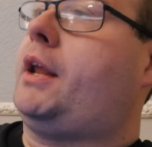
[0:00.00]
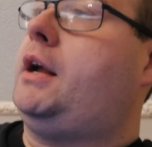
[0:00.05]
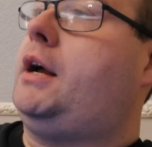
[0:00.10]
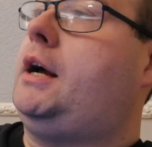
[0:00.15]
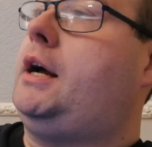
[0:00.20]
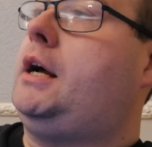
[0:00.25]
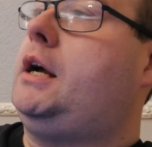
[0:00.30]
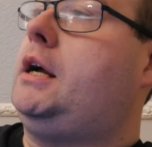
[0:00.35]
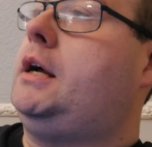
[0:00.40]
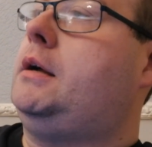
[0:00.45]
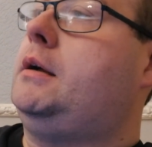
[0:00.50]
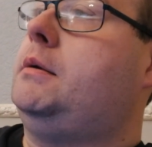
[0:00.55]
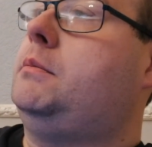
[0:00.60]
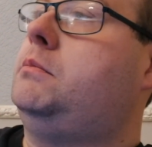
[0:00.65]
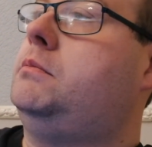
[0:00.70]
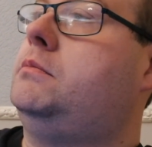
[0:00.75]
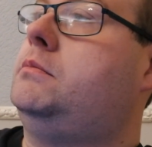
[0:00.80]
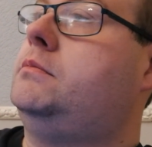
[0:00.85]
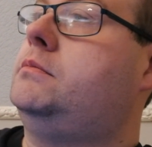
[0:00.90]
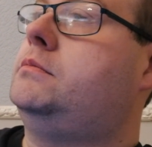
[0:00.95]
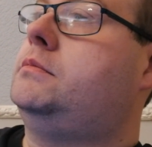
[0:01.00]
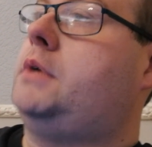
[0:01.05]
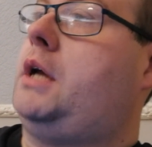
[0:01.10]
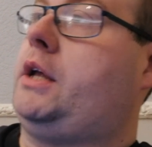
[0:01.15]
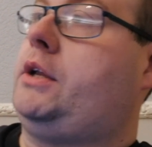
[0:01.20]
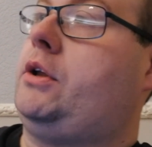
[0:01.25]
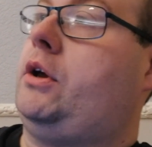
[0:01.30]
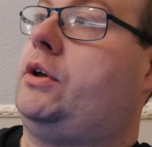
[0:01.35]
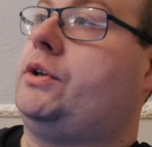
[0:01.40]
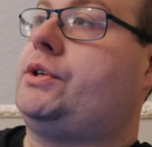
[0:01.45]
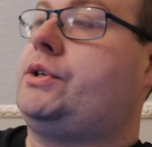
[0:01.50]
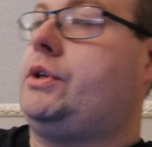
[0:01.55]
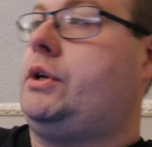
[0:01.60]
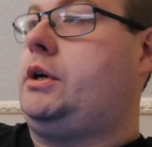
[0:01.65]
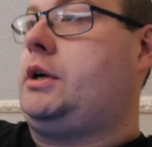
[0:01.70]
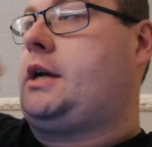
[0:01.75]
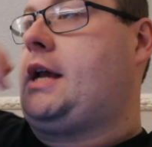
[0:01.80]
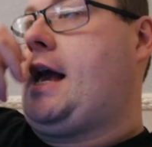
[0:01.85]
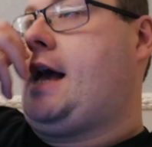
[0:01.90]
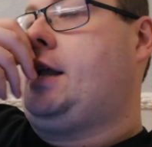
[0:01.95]
and
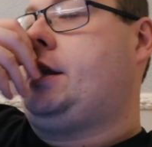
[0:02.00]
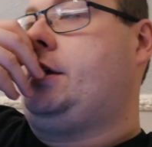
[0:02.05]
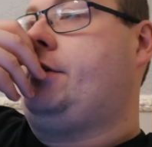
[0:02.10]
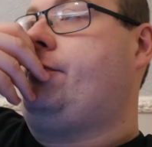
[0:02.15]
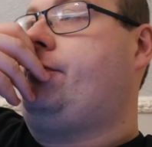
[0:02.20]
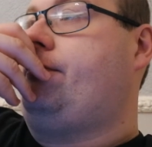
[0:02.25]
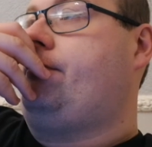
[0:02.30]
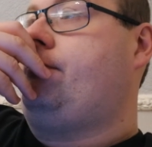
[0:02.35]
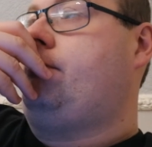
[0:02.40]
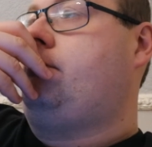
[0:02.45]
also kind of